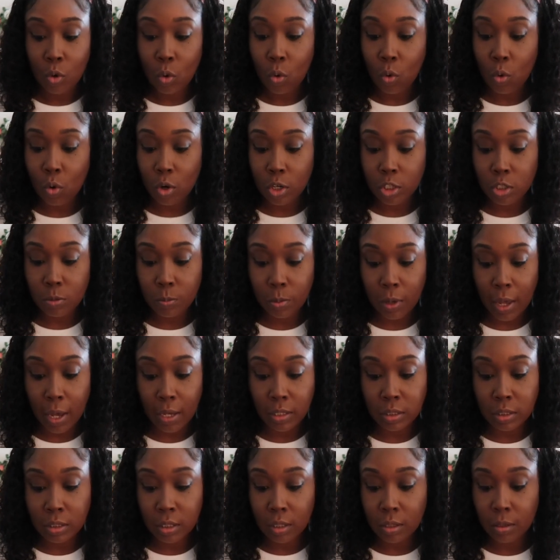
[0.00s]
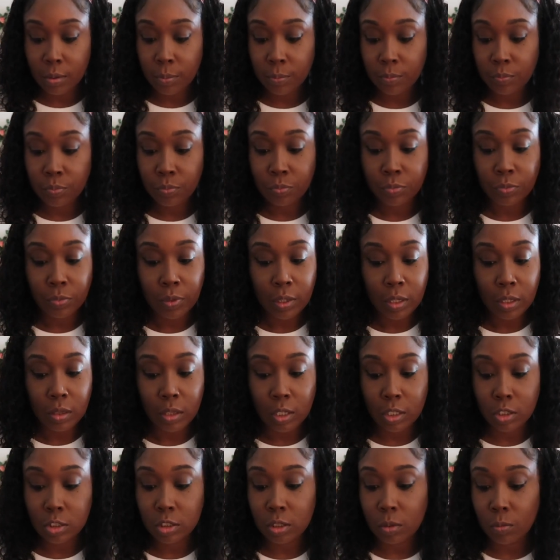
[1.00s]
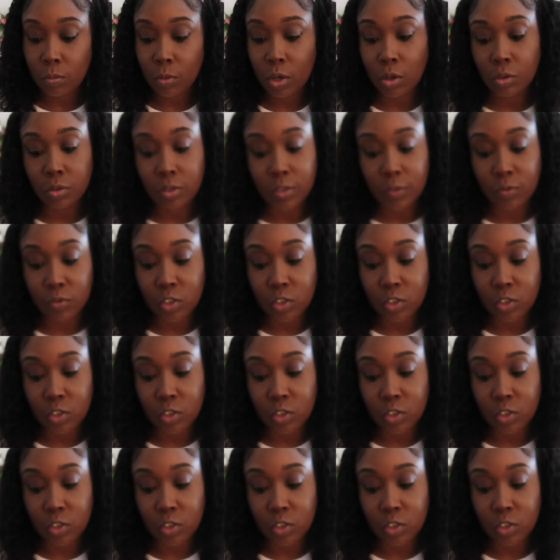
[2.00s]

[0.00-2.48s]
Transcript: orange blossom, there's some notes